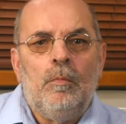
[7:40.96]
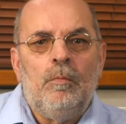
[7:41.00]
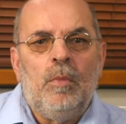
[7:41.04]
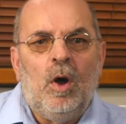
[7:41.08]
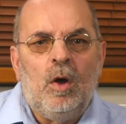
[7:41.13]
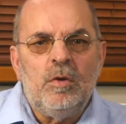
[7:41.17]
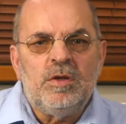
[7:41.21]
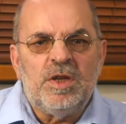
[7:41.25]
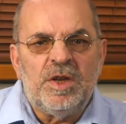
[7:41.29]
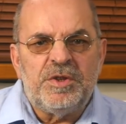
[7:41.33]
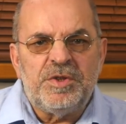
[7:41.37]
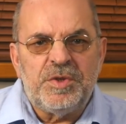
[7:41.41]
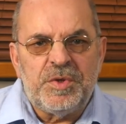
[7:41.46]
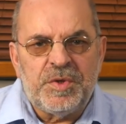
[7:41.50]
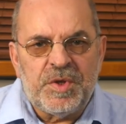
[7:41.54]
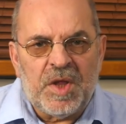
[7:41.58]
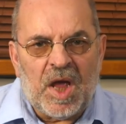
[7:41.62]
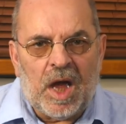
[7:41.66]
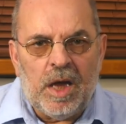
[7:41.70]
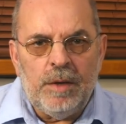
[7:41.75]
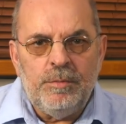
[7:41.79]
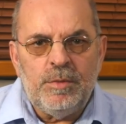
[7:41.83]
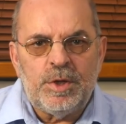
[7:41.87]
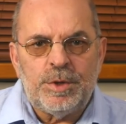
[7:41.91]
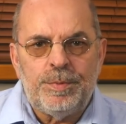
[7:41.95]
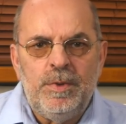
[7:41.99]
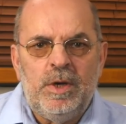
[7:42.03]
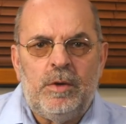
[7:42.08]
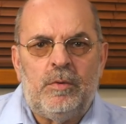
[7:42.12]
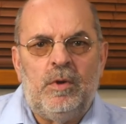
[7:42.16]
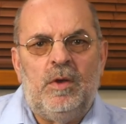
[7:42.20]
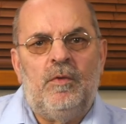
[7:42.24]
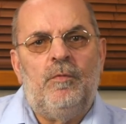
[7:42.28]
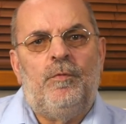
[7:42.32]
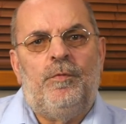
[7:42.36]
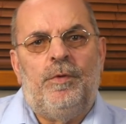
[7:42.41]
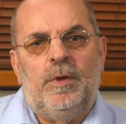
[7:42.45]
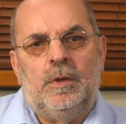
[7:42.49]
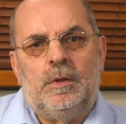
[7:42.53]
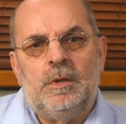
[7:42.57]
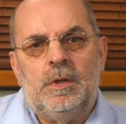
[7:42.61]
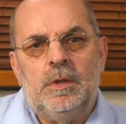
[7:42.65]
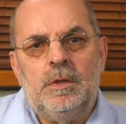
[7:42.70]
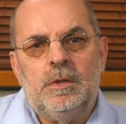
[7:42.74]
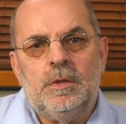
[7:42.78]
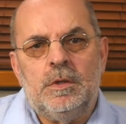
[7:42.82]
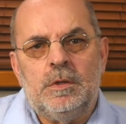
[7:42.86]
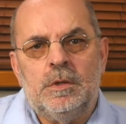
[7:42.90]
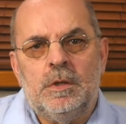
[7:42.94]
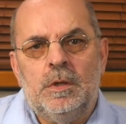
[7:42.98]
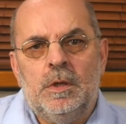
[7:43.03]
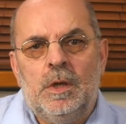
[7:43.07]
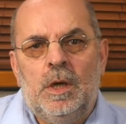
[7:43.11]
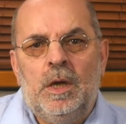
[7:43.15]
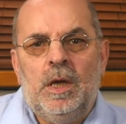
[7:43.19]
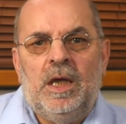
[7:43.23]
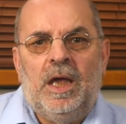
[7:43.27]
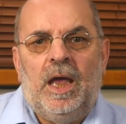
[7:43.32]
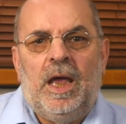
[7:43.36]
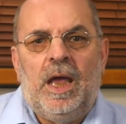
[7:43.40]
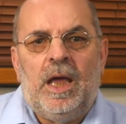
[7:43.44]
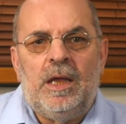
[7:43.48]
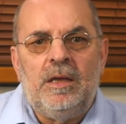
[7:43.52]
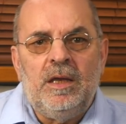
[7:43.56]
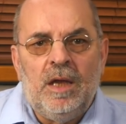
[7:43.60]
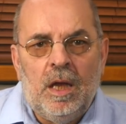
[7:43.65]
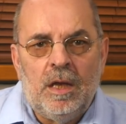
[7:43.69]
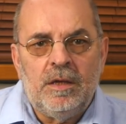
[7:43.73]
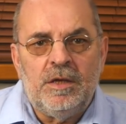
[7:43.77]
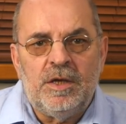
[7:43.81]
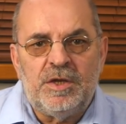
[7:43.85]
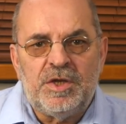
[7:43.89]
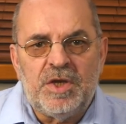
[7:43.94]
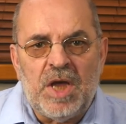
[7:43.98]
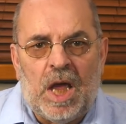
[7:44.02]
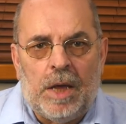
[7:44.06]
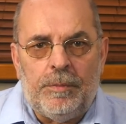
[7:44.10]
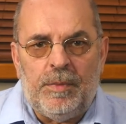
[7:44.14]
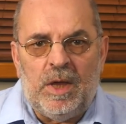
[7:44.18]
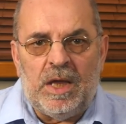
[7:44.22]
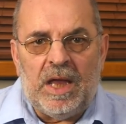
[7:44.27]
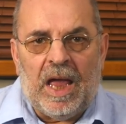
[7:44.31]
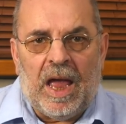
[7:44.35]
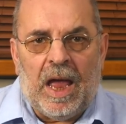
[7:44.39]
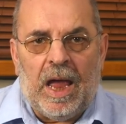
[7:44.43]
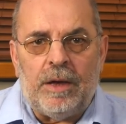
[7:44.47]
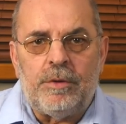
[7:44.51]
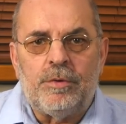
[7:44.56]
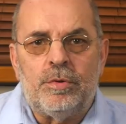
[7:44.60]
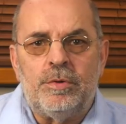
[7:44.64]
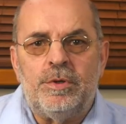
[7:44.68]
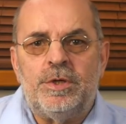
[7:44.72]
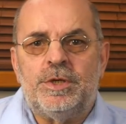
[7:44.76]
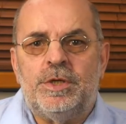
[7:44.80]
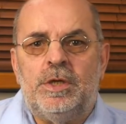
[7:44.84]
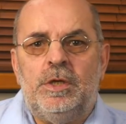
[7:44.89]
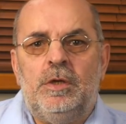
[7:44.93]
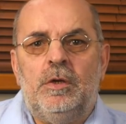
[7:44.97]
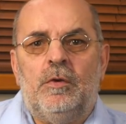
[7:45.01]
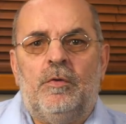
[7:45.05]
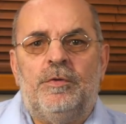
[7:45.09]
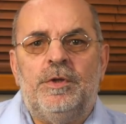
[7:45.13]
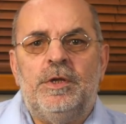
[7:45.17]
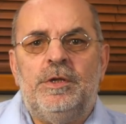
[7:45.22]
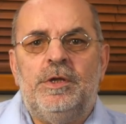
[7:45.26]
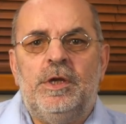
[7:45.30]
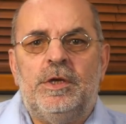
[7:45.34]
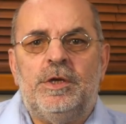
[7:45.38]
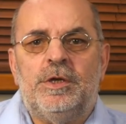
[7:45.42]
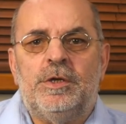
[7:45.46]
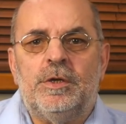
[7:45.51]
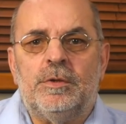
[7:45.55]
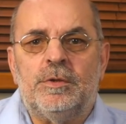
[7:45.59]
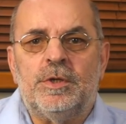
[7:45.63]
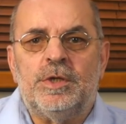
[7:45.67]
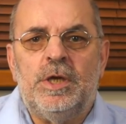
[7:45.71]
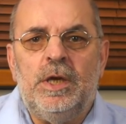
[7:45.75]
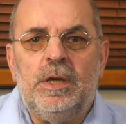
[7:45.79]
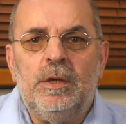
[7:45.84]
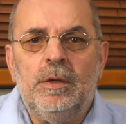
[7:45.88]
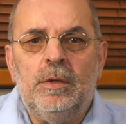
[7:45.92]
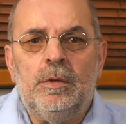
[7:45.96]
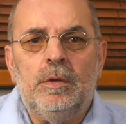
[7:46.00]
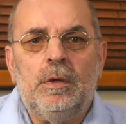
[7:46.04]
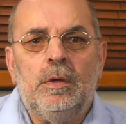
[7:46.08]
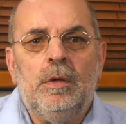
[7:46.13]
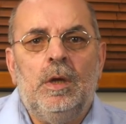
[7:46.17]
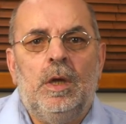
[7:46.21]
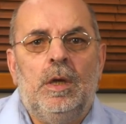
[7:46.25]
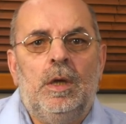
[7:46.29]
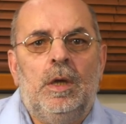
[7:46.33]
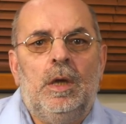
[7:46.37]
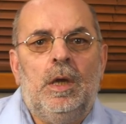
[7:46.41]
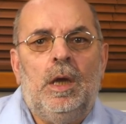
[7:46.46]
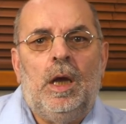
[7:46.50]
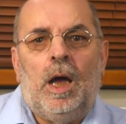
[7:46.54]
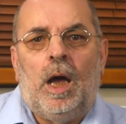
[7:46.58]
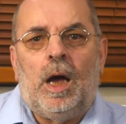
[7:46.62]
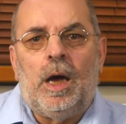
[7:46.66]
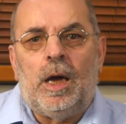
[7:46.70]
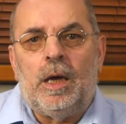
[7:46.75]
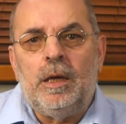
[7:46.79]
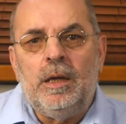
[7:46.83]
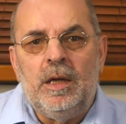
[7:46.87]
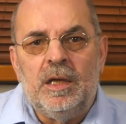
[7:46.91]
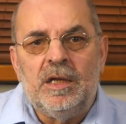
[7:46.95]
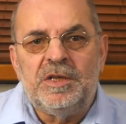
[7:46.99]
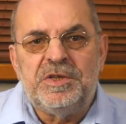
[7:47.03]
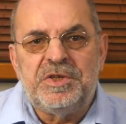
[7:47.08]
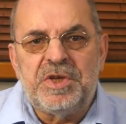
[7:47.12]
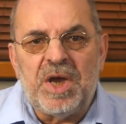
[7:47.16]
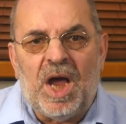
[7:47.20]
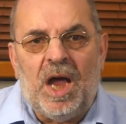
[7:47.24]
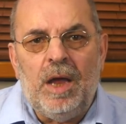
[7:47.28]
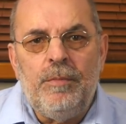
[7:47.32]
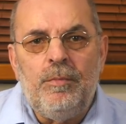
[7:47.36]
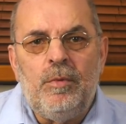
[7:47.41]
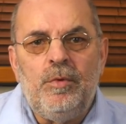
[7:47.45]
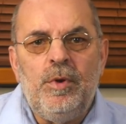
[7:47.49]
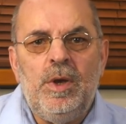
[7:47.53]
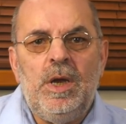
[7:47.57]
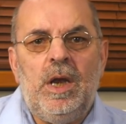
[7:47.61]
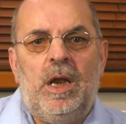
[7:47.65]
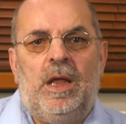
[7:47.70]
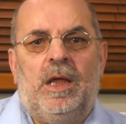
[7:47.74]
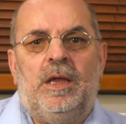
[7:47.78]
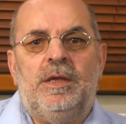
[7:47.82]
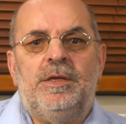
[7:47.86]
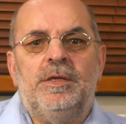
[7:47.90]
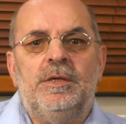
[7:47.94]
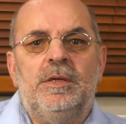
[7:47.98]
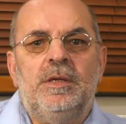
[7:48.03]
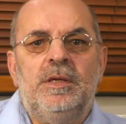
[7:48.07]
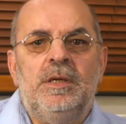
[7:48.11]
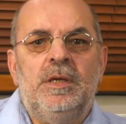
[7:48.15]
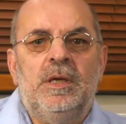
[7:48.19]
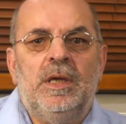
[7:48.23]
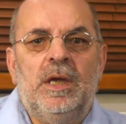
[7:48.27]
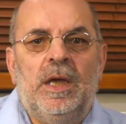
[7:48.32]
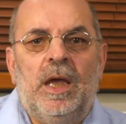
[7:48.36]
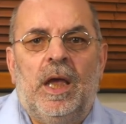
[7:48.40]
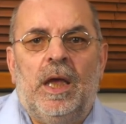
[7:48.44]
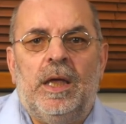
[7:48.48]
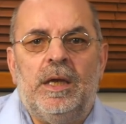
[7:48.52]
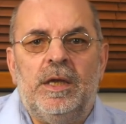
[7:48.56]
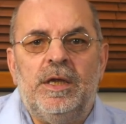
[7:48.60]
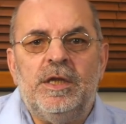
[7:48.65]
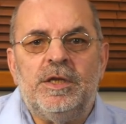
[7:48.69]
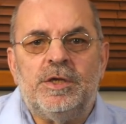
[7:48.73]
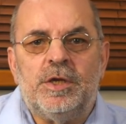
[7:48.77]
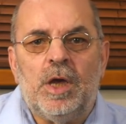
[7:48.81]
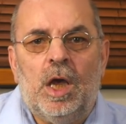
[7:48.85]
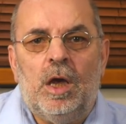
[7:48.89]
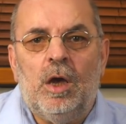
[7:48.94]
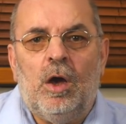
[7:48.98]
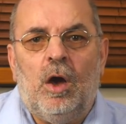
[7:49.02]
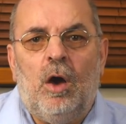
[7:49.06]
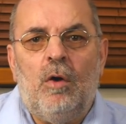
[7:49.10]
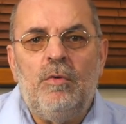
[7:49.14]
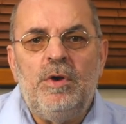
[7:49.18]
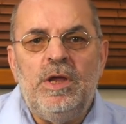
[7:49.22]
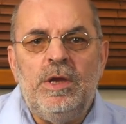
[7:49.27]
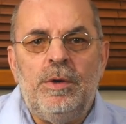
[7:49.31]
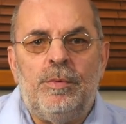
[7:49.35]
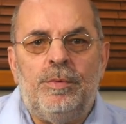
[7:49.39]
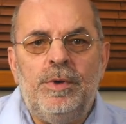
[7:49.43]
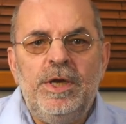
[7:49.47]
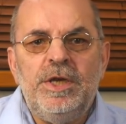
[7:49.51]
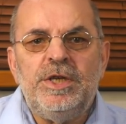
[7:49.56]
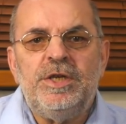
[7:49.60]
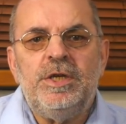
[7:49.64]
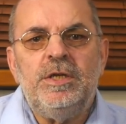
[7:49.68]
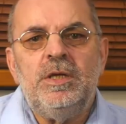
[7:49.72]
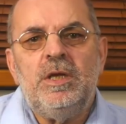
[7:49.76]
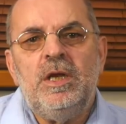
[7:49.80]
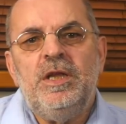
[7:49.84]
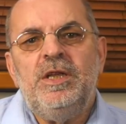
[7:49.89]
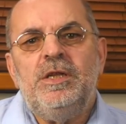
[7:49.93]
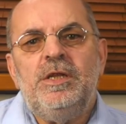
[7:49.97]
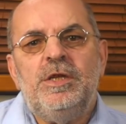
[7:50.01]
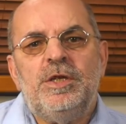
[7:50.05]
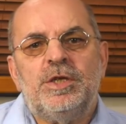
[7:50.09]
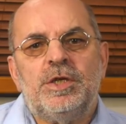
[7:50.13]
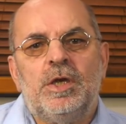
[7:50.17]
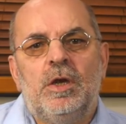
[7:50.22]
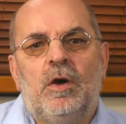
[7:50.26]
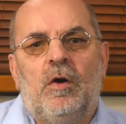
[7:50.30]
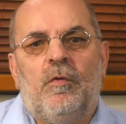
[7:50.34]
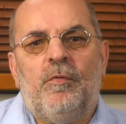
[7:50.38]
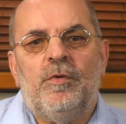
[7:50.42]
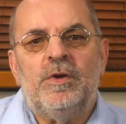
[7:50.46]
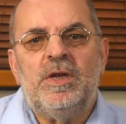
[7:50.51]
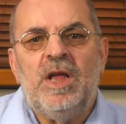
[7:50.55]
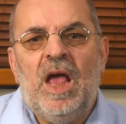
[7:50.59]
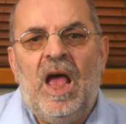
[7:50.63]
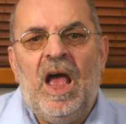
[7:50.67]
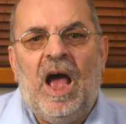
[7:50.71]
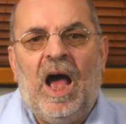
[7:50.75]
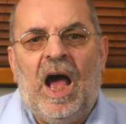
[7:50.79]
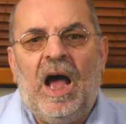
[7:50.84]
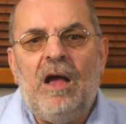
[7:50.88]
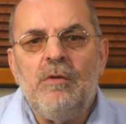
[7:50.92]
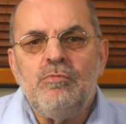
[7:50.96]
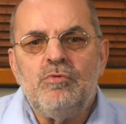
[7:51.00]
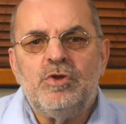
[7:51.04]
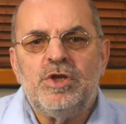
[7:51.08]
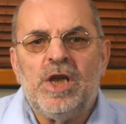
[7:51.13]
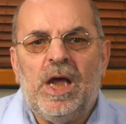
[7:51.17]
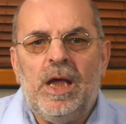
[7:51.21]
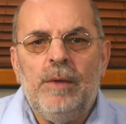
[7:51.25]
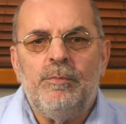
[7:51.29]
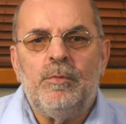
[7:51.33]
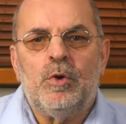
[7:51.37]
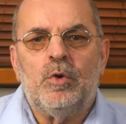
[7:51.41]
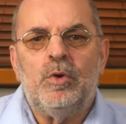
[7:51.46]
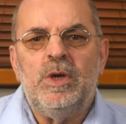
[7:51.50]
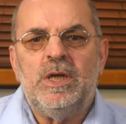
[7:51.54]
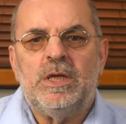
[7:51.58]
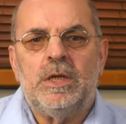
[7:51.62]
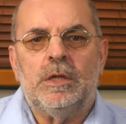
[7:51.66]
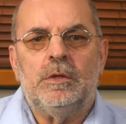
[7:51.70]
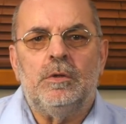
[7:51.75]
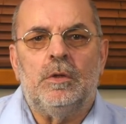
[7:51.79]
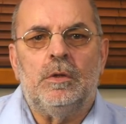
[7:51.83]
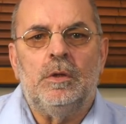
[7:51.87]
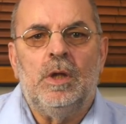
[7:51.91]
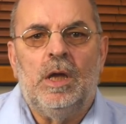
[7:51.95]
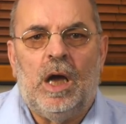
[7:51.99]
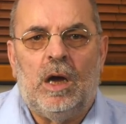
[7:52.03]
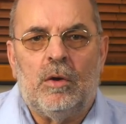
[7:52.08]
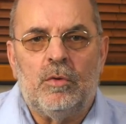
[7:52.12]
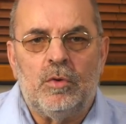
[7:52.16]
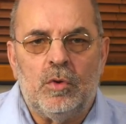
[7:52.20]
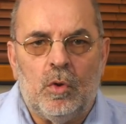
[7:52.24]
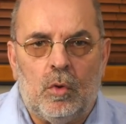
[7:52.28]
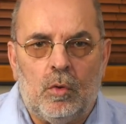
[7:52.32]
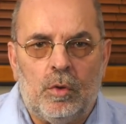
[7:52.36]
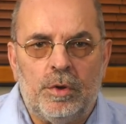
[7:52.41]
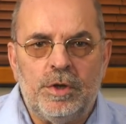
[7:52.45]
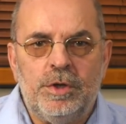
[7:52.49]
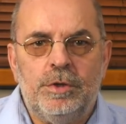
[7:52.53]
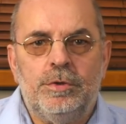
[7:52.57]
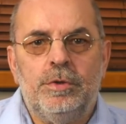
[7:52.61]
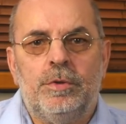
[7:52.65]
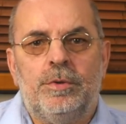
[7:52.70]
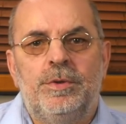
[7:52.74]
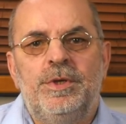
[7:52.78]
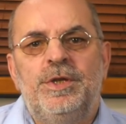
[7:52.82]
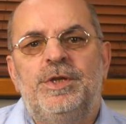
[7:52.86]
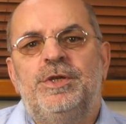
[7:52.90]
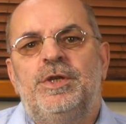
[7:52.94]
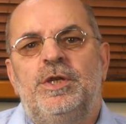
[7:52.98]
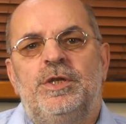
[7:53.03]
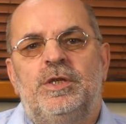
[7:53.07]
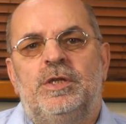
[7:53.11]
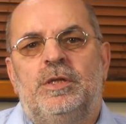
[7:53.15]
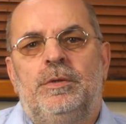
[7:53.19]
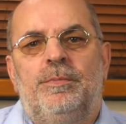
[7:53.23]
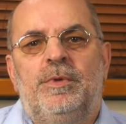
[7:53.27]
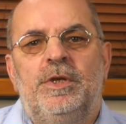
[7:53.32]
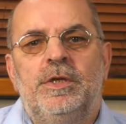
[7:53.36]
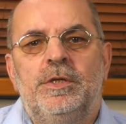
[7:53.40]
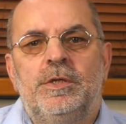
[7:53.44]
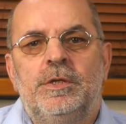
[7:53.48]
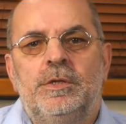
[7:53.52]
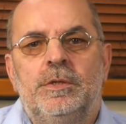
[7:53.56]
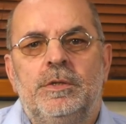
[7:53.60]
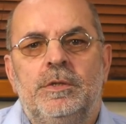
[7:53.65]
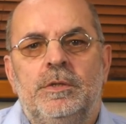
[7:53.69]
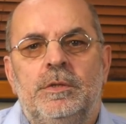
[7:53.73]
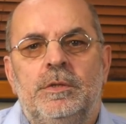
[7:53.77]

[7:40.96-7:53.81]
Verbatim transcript: both the time smearing filters and the timing accuracy of the digital signal are time related and it's only recently discovered how time critical our auditory system is.